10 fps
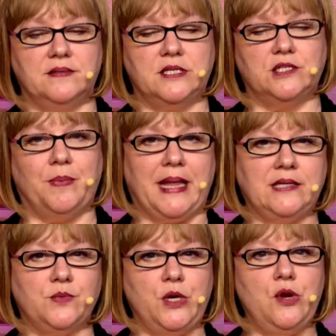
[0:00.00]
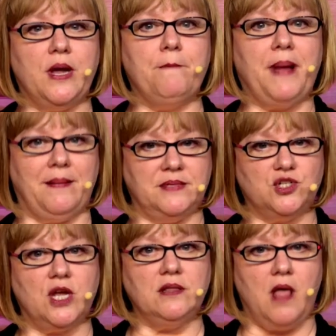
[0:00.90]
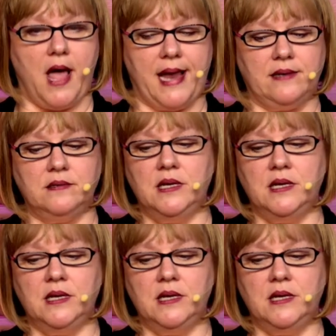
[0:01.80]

So it's a place where you can publish online,